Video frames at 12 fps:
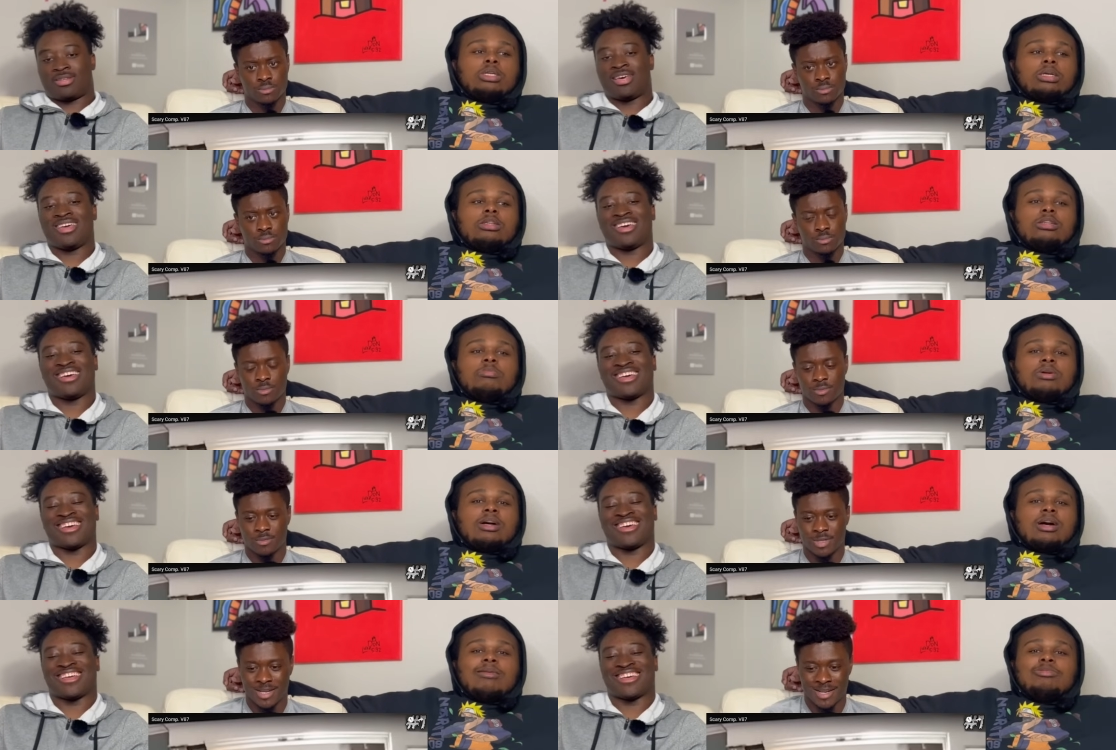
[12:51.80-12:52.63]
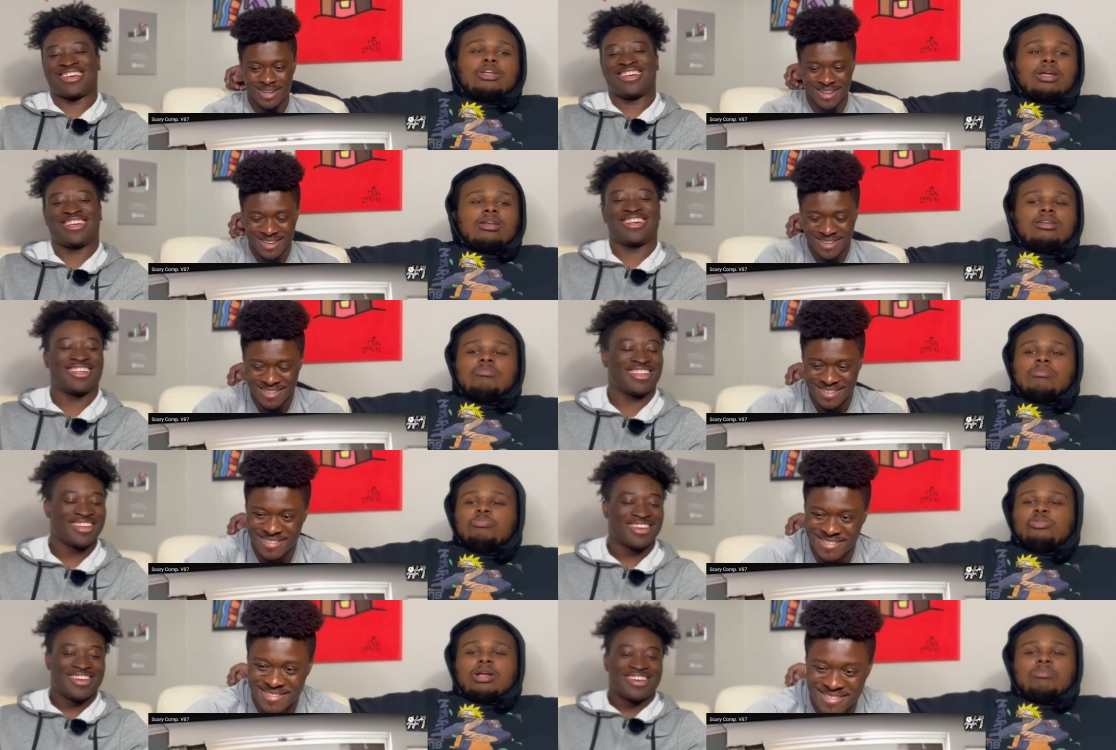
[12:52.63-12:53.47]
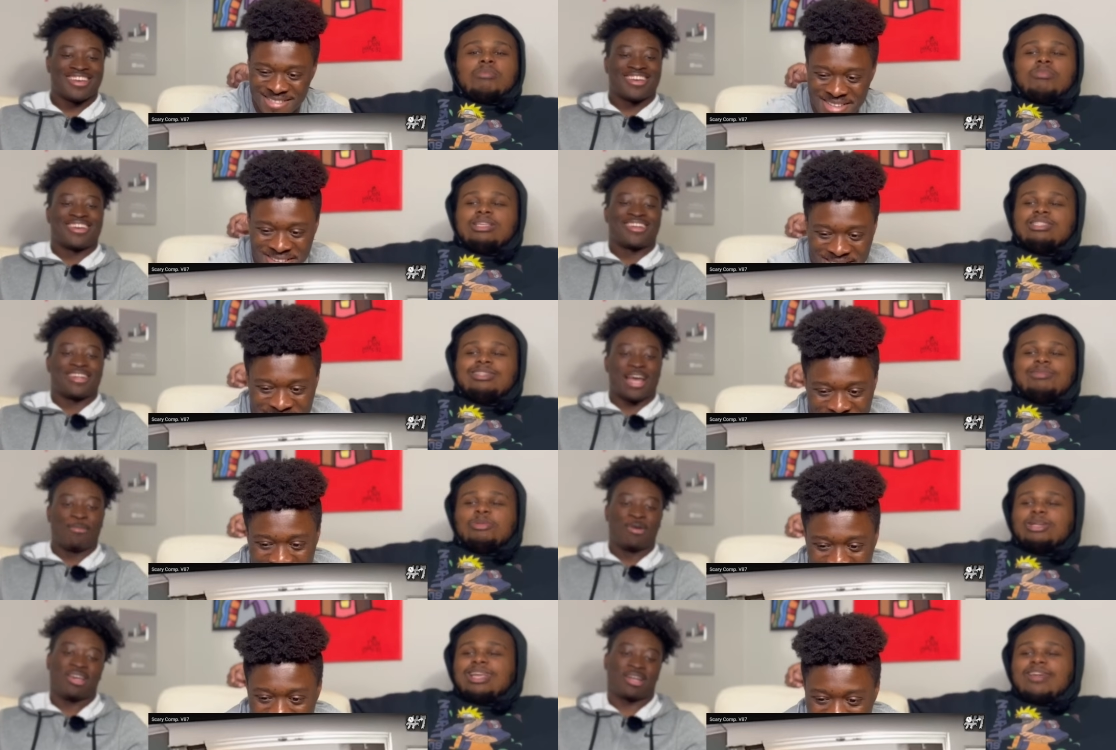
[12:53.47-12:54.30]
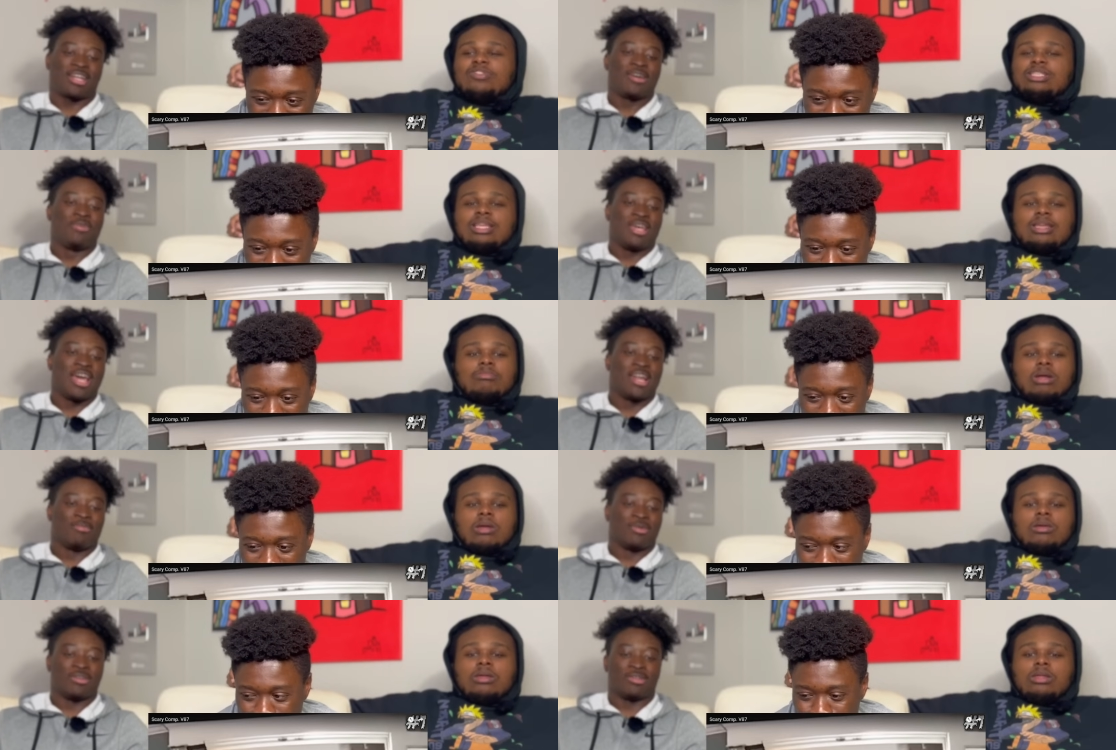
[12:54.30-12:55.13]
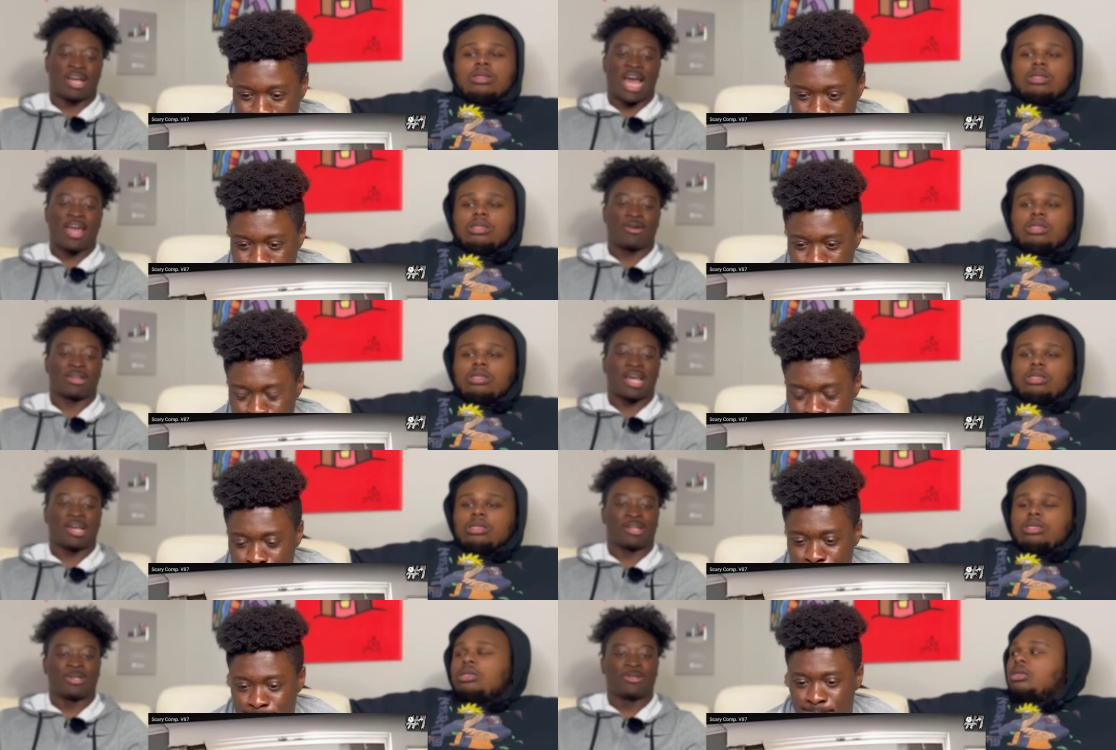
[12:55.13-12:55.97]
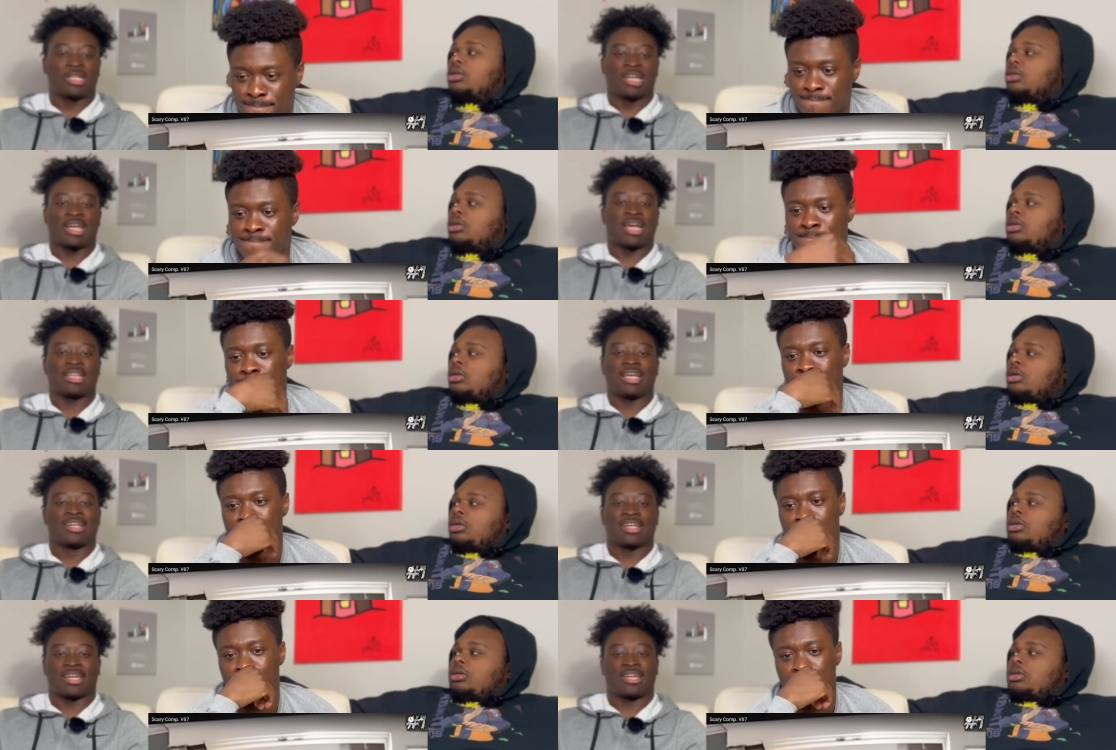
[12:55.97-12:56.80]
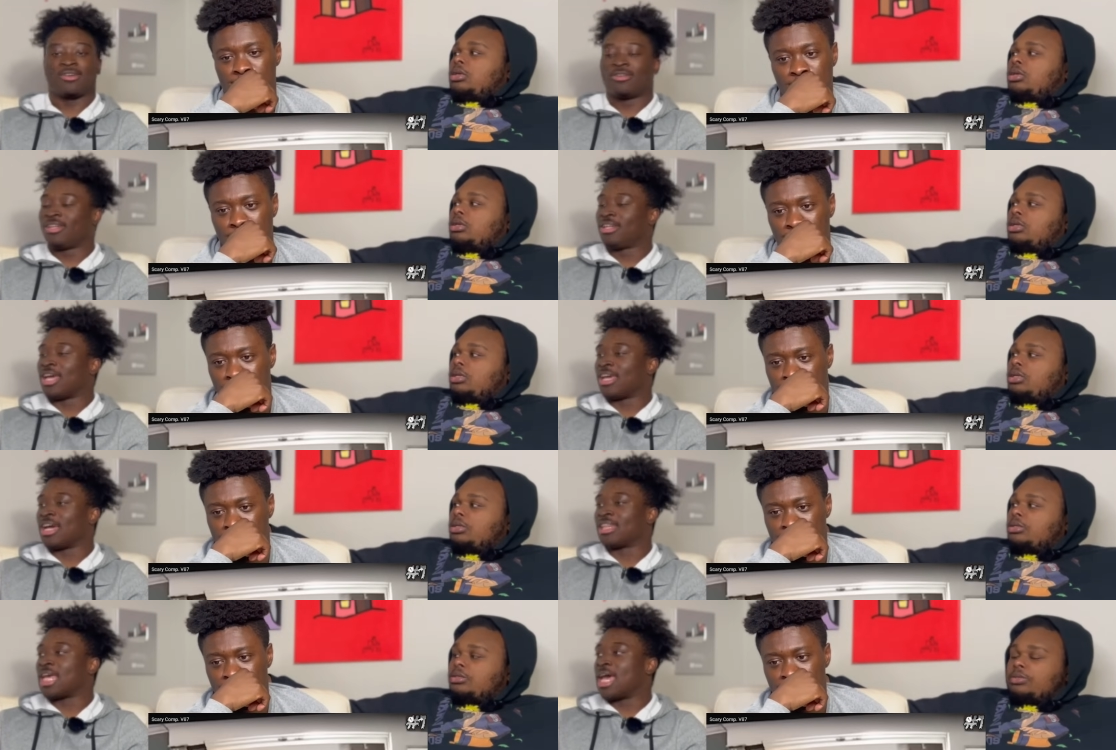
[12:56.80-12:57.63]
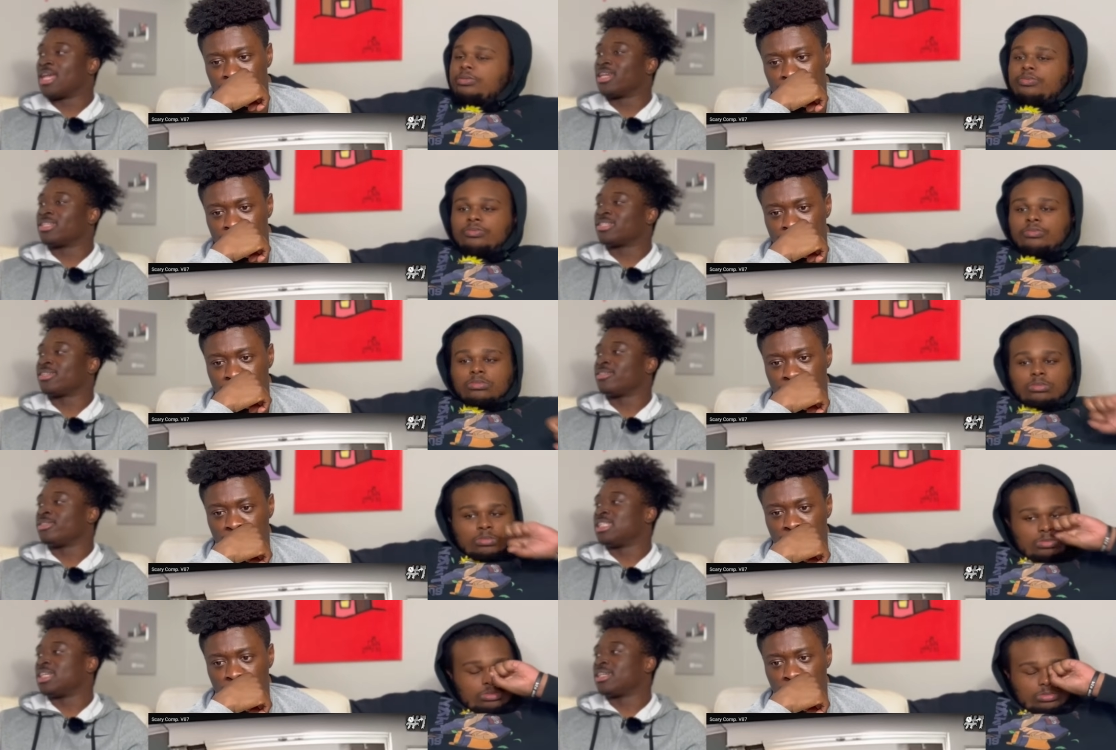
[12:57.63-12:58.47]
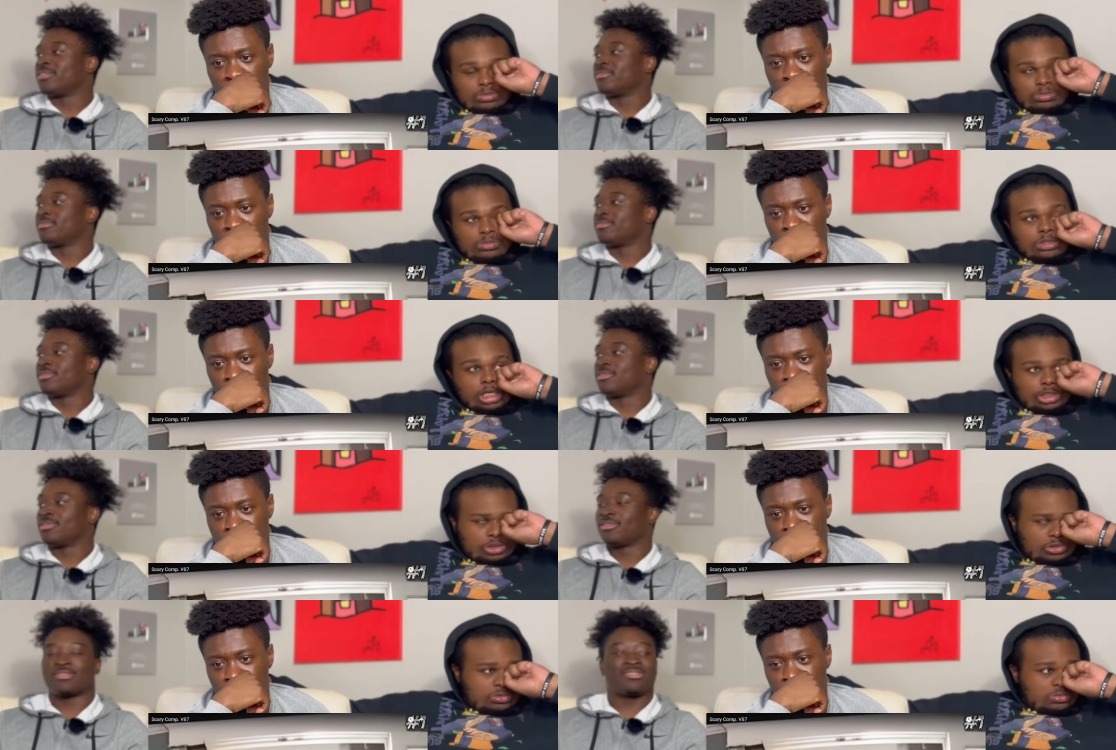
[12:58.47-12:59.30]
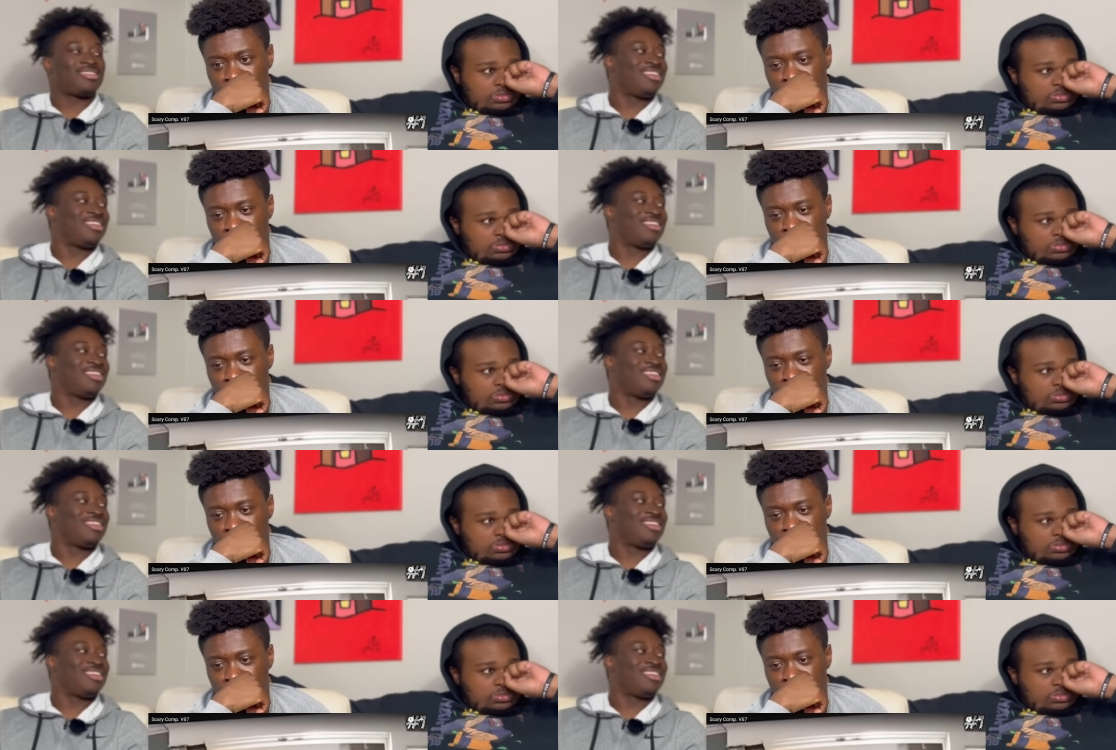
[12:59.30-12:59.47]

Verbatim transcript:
Speaker 1: trying to. I'm trying, to, I'm trying my best. Nah, but it could be edited. But
Speaker 2: I ain't gonna lie. looking at that nigga, he don't look like he got the editing skills, nigga.
Speaker 1: That's true.